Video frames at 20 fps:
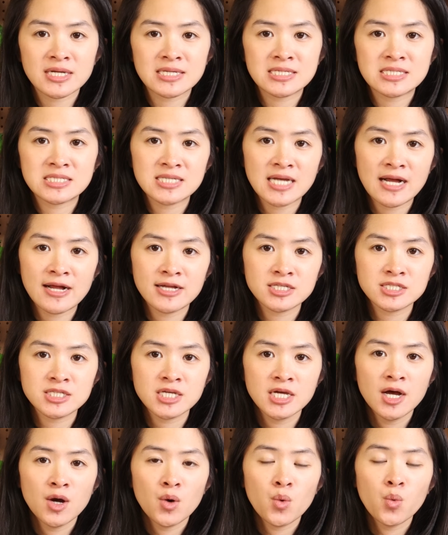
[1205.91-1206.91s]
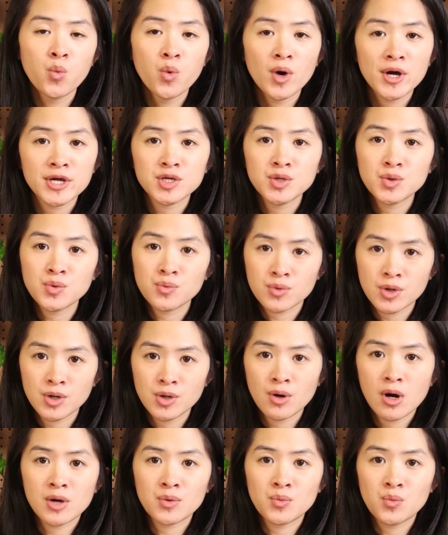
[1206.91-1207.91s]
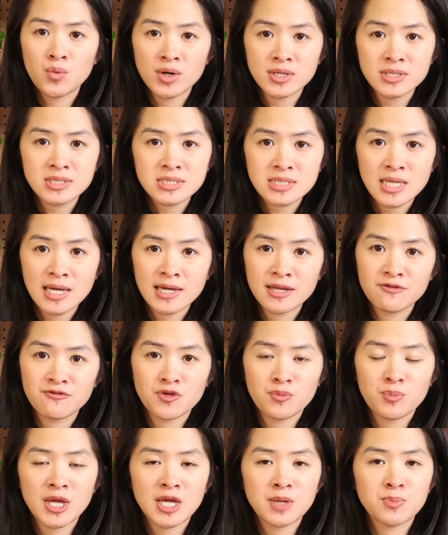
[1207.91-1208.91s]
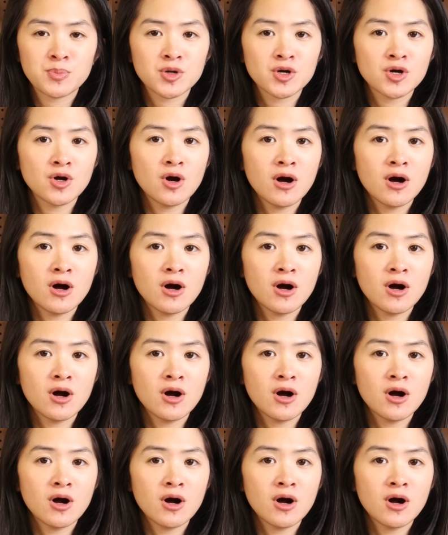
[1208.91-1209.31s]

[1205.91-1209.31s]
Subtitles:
extent what you wrote on one side of the paper